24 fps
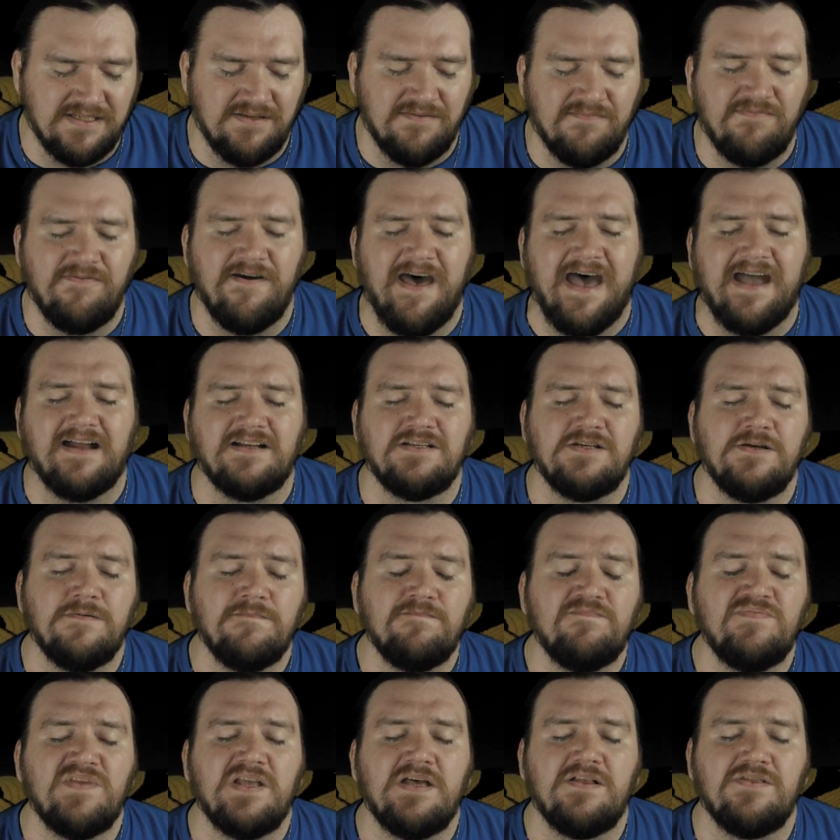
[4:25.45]
In fact,
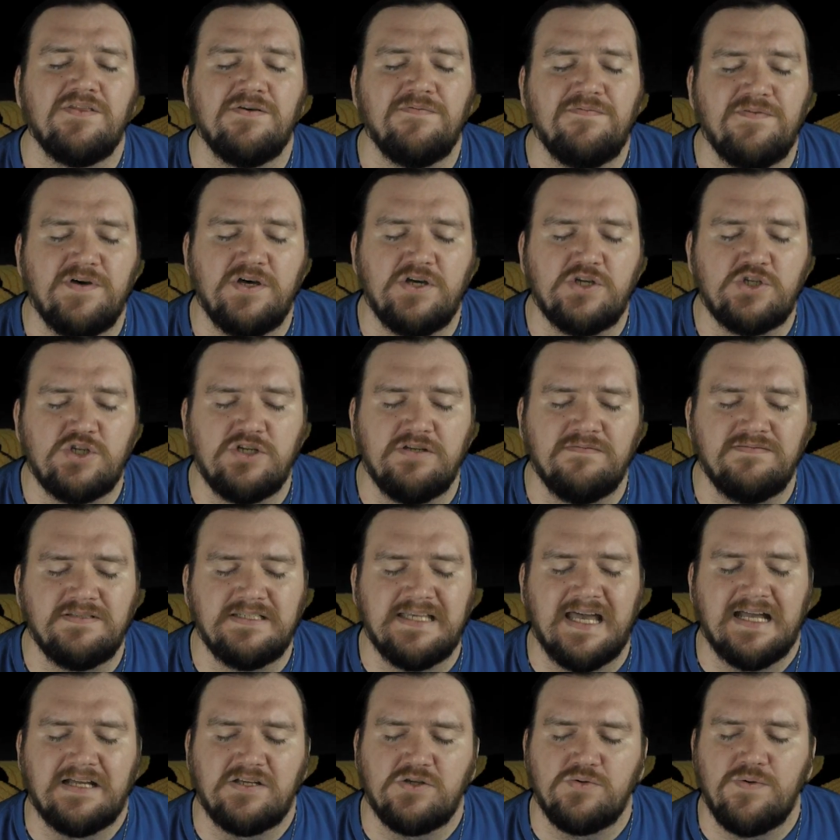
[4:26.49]
the version of
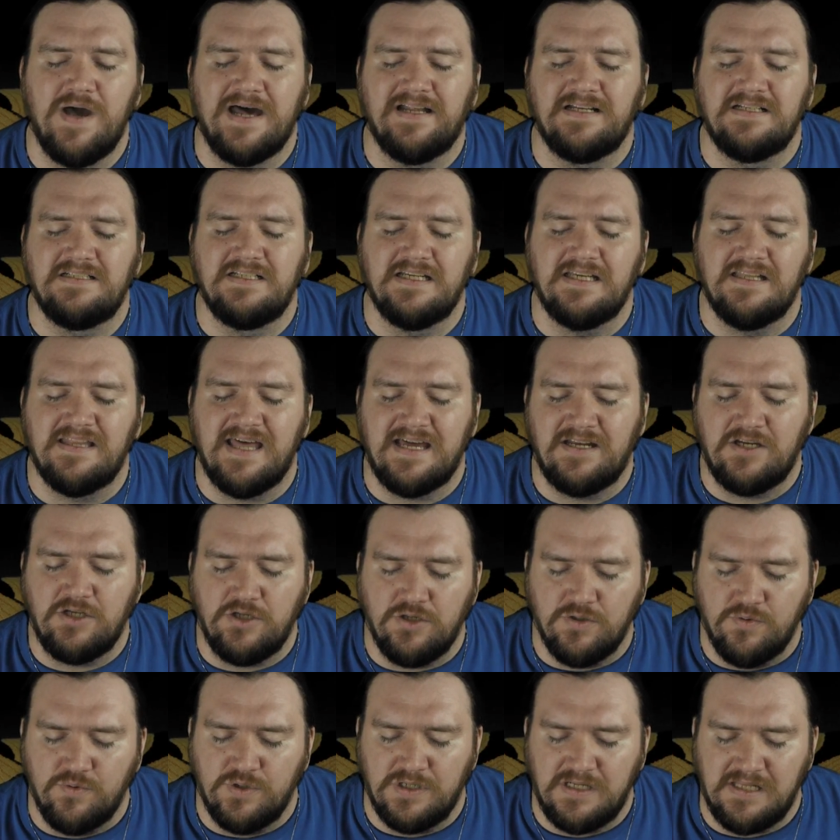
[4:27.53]
sexuality that
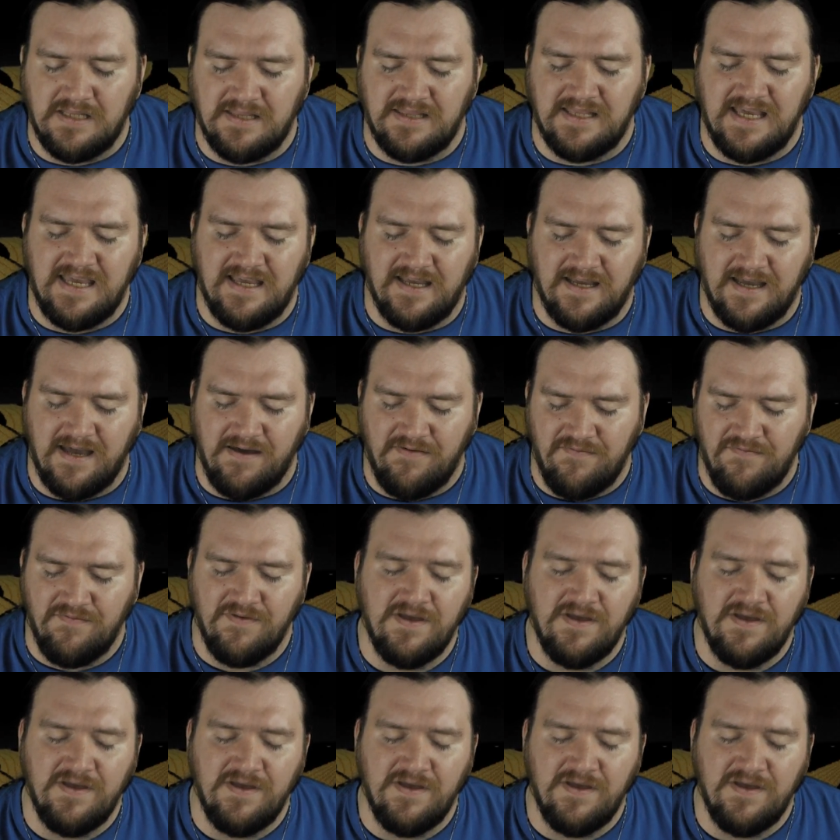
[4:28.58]
you would think,